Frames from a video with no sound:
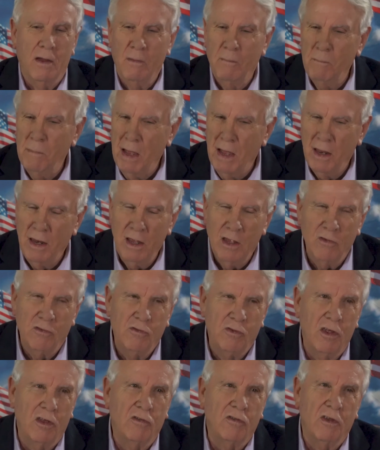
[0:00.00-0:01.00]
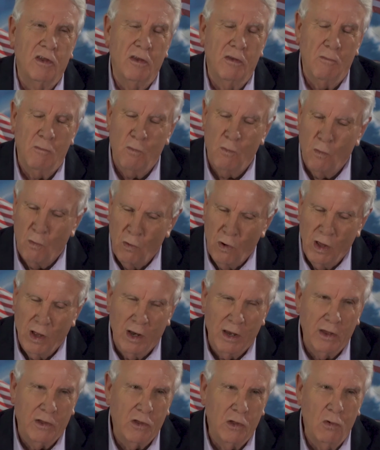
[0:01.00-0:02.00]
Man, it's just
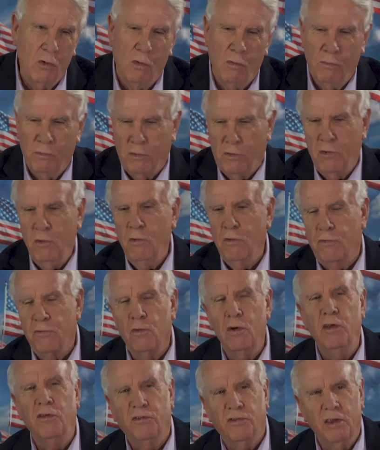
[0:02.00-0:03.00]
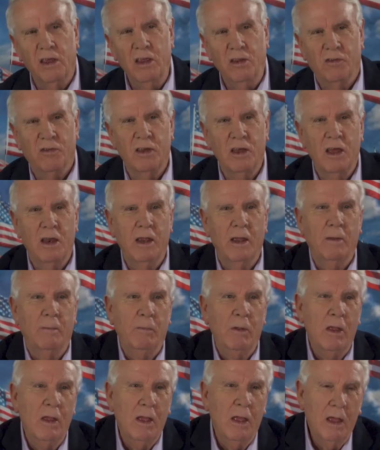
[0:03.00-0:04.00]
really cool. 2 or 3 seats in it,
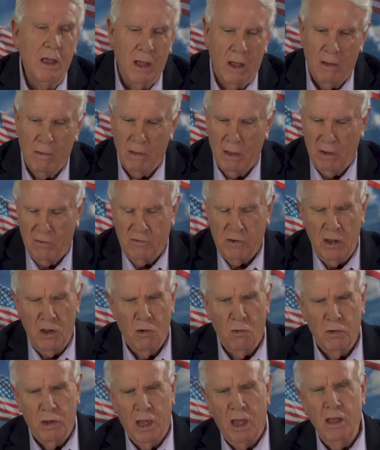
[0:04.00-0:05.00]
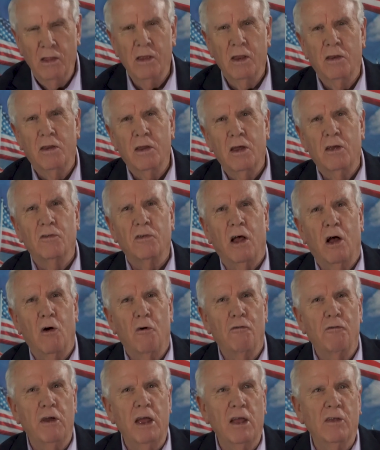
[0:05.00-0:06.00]
a tailgate that does all
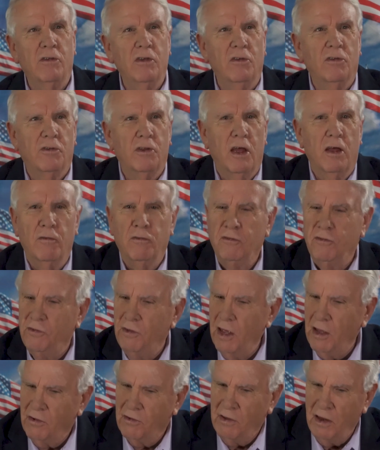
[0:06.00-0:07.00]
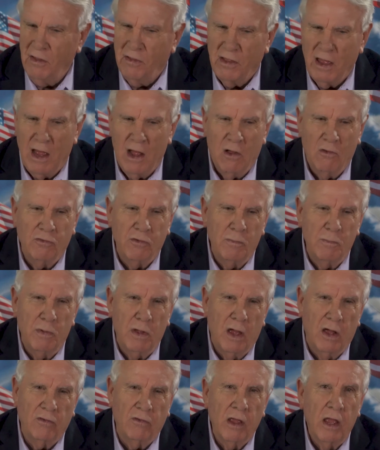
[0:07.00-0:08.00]
fancy stuff,
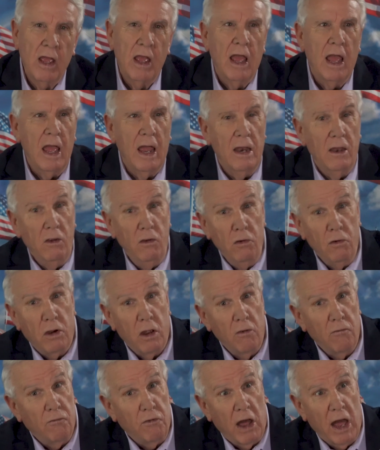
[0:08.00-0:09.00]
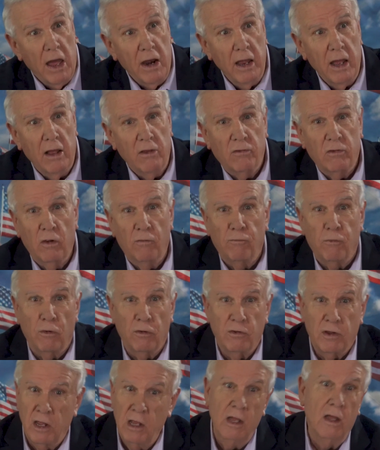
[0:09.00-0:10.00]
$60,000. And you can finance it for
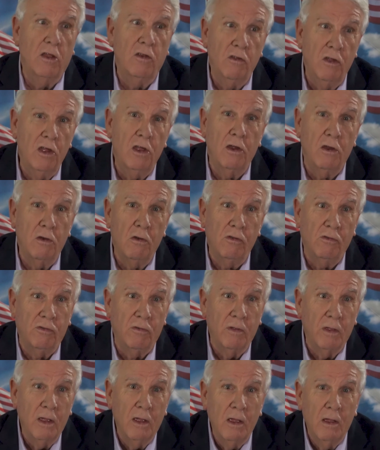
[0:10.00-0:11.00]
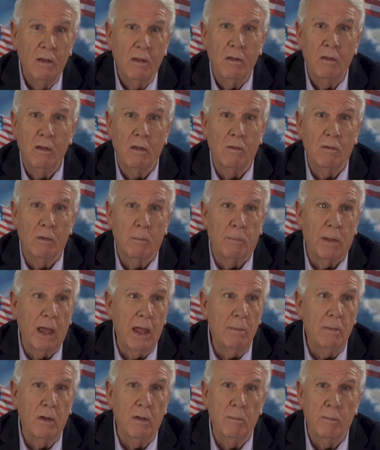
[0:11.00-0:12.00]
10 years, and the
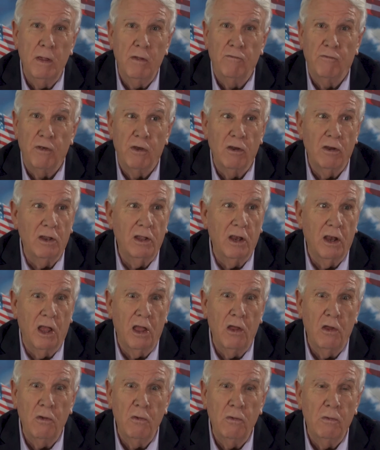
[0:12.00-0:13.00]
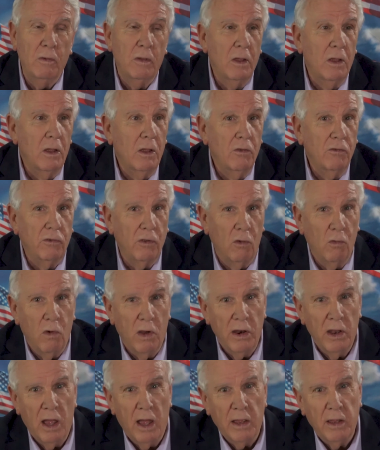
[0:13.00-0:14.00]
payment would be fairly low. So
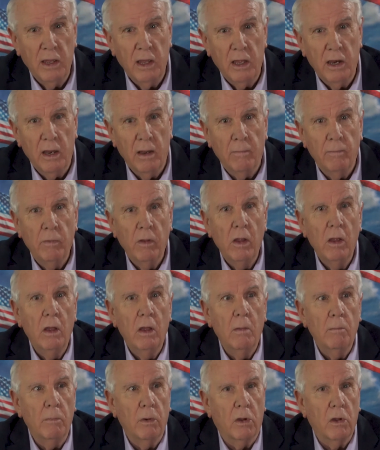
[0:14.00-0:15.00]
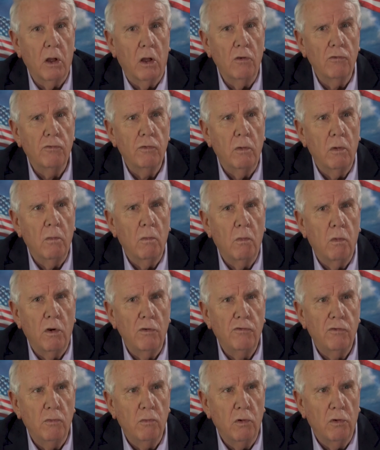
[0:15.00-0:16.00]
why not get it? Because
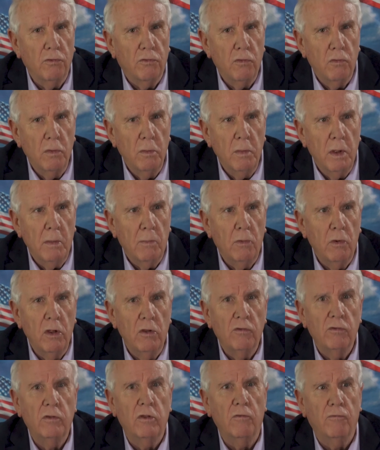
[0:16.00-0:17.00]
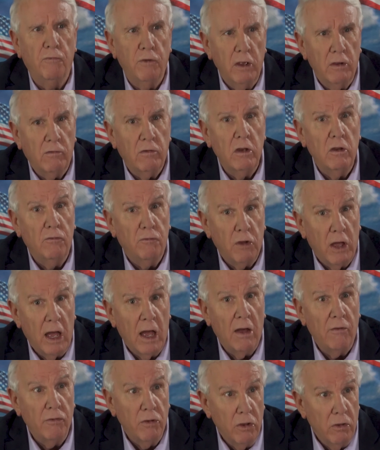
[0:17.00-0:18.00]
what you want to remember is the
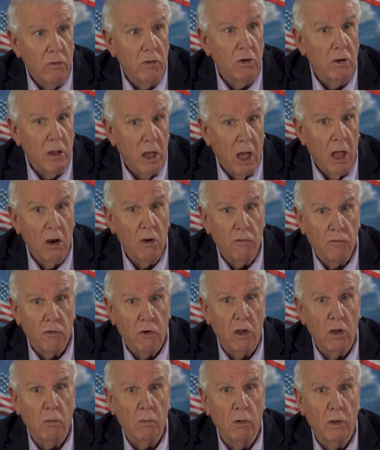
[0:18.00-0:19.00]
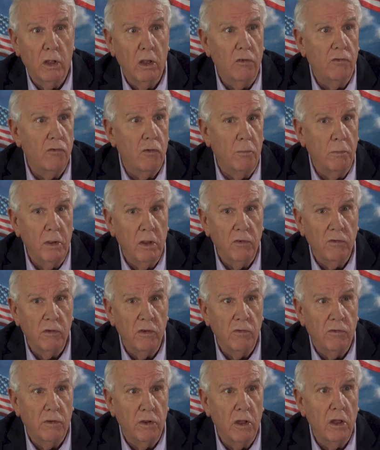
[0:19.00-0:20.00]
$5,500 truck will get your
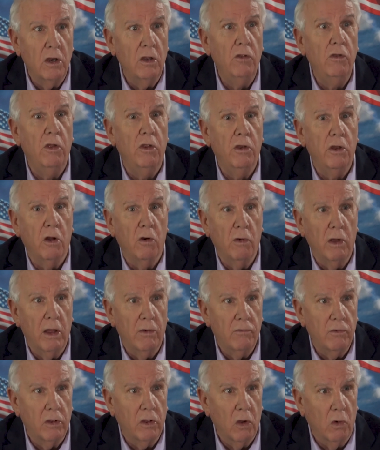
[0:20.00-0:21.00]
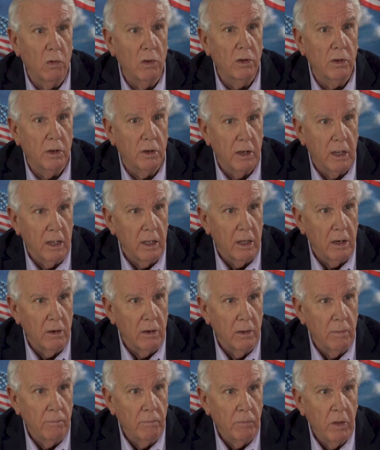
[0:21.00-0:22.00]
business done and you don't have to go into debt.
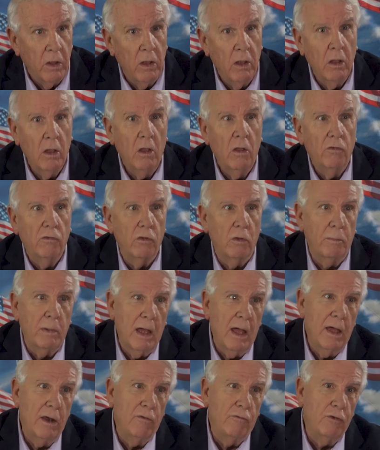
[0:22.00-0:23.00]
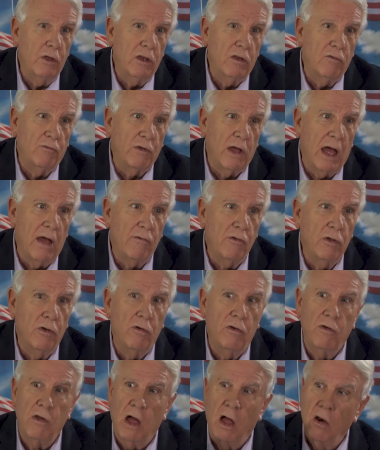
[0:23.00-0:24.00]
So buying a
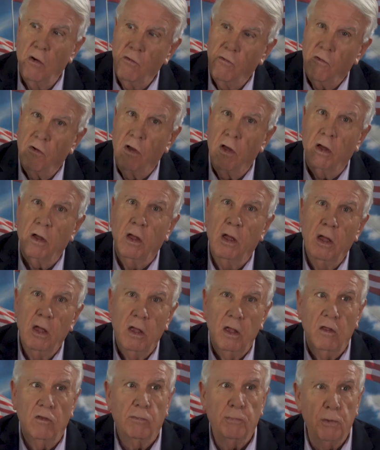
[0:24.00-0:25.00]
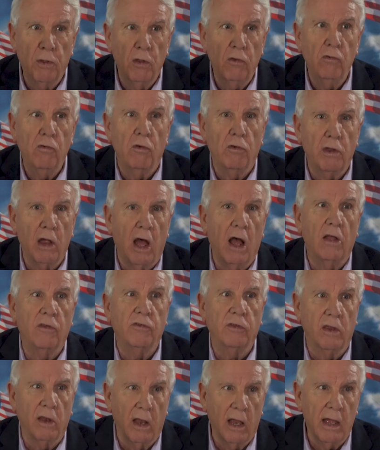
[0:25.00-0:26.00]
$5,500 truck is putting your
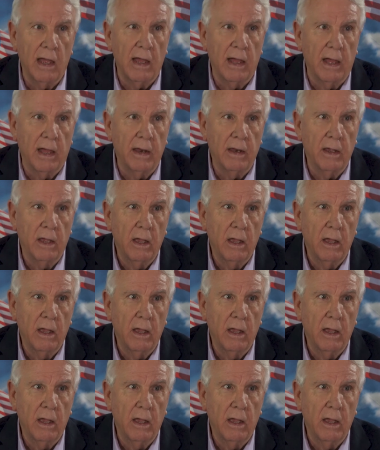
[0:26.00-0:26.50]
dots in line.